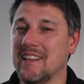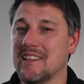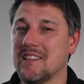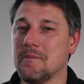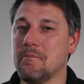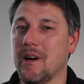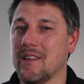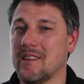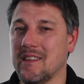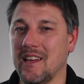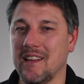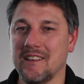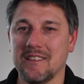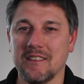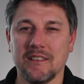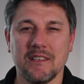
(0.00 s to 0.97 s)
that's a month
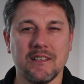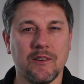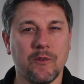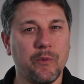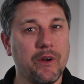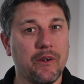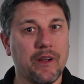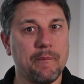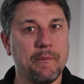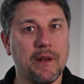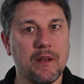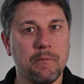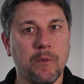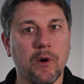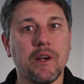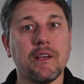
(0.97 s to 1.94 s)
that, you know, we don't get many
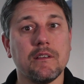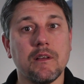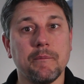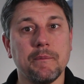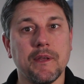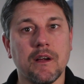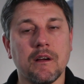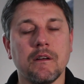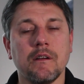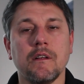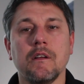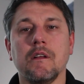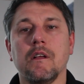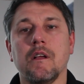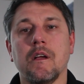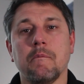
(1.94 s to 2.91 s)
bookings up there.
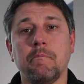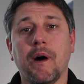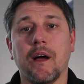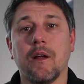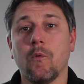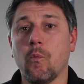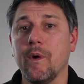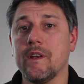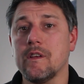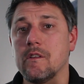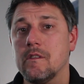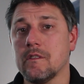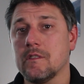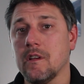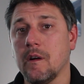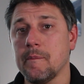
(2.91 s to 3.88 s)
But winter
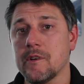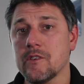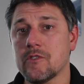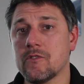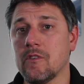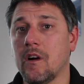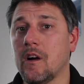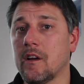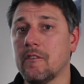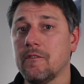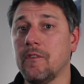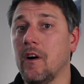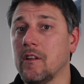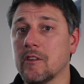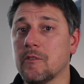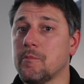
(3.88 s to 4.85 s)
and summer is strong, and
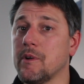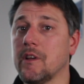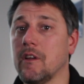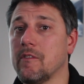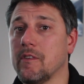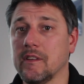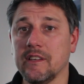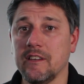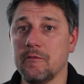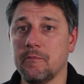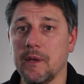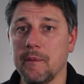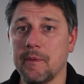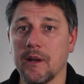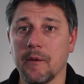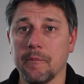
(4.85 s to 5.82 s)
fall is pretty good for leaf
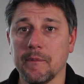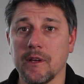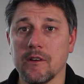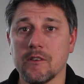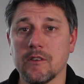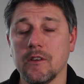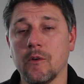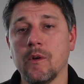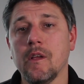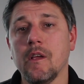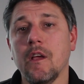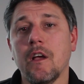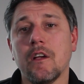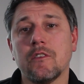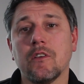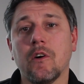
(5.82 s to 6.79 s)
peeping up there too.
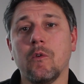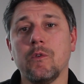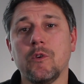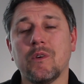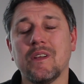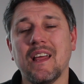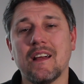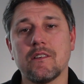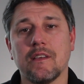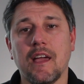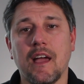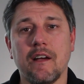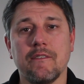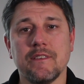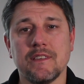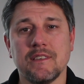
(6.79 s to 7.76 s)
So you can actually
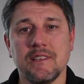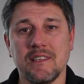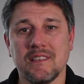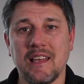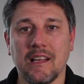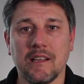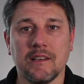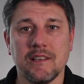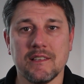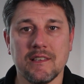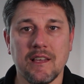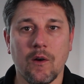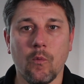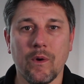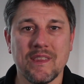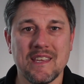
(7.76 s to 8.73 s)
have seasonality
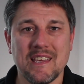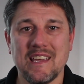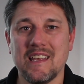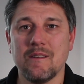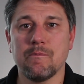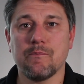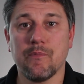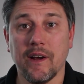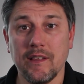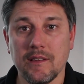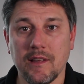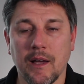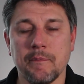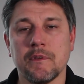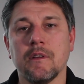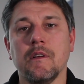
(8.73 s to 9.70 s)
set within Price
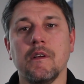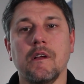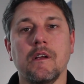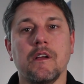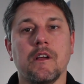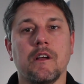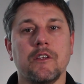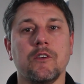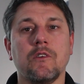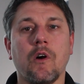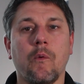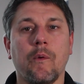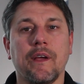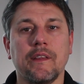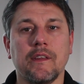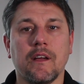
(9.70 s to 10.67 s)
Labs. You
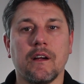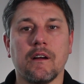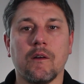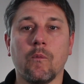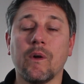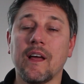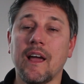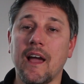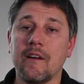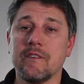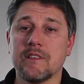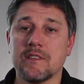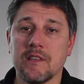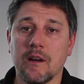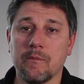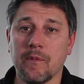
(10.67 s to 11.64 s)
go in there, and what I have
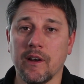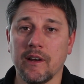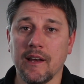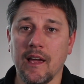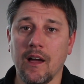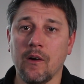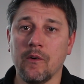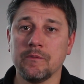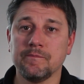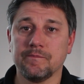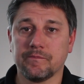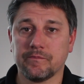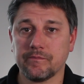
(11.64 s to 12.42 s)
it set up right now